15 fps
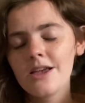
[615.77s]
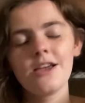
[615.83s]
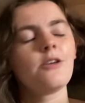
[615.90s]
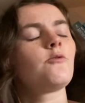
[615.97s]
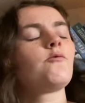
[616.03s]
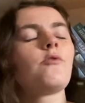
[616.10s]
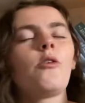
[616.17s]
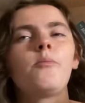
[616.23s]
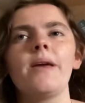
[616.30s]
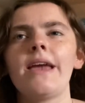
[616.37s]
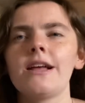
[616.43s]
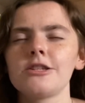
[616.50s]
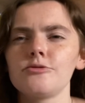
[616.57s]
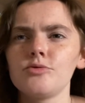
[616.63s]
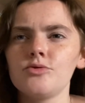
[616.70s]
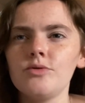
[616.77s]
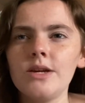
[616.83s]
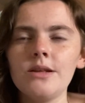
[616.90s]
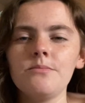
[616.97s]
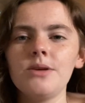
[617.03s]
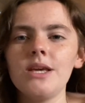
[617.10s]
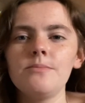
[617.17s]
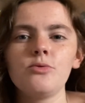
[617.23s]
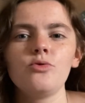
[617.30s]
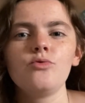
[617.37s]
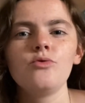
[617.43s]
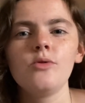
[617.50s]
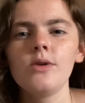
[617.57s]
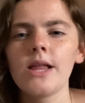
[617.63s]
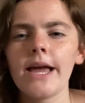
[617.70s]
romance between people
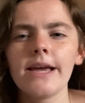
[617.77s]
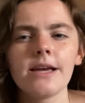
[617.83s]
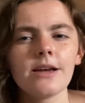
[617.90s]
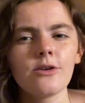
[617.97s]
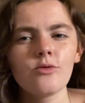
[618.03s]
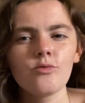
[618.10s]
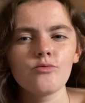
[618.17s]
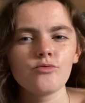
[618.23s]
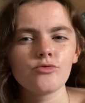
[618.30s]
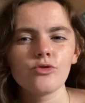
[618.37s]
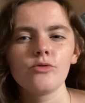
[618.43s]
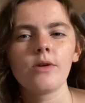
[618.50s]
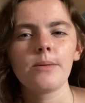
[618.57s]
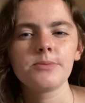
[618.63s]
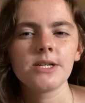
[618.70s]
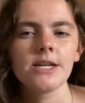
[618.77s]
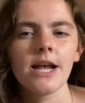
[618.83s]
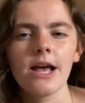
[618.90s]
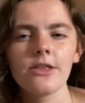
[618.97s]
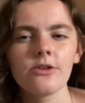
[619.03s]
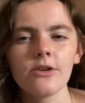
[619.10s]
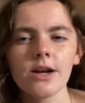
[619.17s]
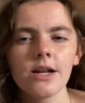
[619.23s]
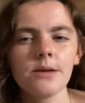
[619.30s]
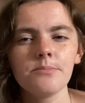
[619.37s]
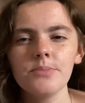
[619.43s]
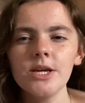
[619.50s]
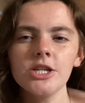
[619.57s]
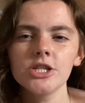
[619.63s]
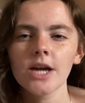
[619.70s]
who like grew up together in a
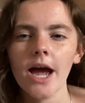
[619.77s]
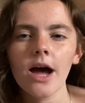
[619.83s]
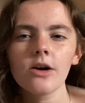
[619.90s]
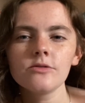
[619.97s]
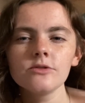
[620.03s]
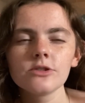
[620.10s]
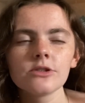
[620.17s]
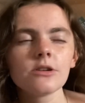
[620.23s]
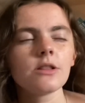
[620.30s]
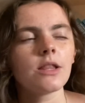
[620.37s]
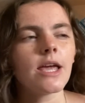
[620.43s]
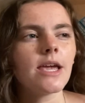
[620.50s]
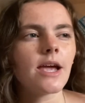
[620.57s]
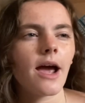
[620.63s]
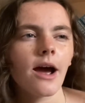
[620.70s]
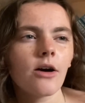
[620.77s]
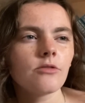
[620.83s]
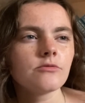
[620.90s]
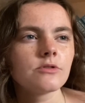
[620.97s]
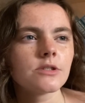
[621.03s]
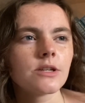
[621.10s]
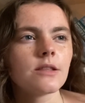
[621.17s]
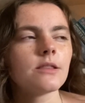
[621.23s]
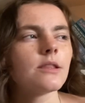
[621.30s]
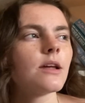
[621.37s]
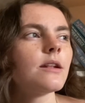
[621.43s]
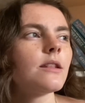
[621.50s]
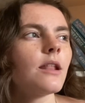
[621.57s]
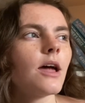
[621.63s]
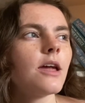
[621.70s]
beach house or a lake house, and
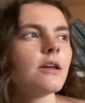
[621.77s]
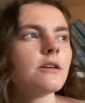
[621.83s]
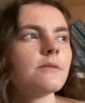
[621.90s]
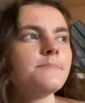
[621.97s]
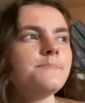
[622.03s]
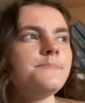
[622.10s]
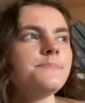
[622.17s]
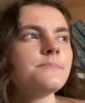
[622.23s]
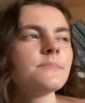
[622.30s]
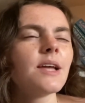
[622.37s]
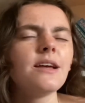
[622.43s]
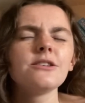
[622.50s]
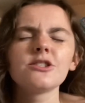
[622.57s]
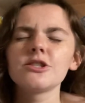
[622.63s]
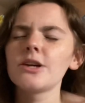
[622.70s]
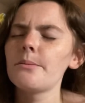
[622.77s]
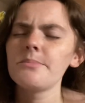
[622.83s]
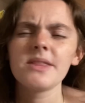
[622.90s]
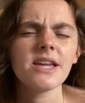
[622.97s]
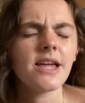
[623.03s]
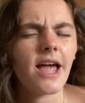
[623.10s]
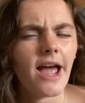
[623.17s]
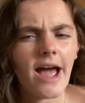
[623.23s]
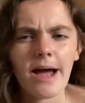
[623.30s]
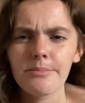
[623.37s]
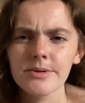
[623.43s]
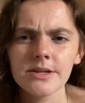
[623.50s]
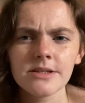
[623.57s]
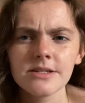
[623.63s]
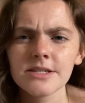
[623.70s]
then like something
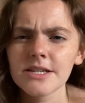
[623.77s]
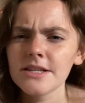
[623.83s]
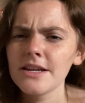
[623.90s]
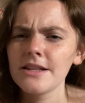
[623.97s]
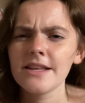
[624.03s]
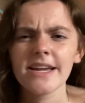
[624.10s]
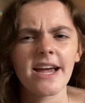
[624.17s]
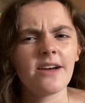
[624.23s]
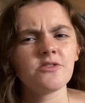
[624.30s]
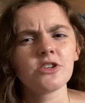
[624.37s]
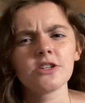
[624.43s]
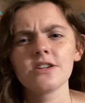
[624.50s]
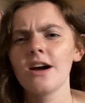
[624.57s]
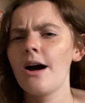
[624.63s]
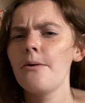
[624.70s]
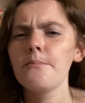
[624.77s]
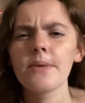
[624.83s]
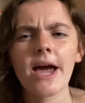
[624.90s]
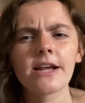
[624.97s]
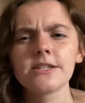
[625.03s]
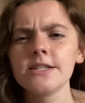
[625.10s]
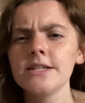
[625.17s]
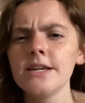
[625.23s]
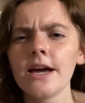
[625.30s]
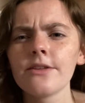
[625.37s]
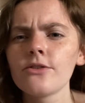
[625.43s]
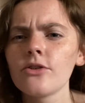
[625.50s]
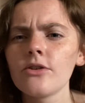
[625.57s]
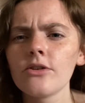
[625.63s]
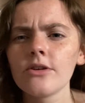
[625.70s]
happened and then they have to come back
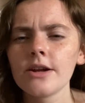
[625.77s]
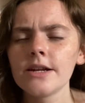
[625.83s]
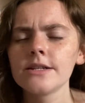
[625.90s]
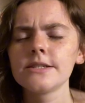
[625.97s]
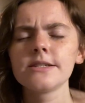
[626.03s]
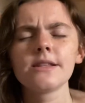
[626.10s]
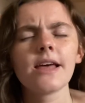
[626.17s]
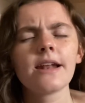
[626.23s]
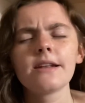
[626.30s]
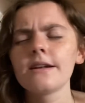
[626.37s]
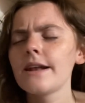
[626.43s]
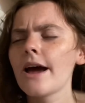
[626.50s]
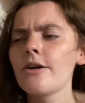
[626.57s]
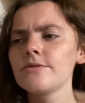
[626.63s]
together, and it's then and now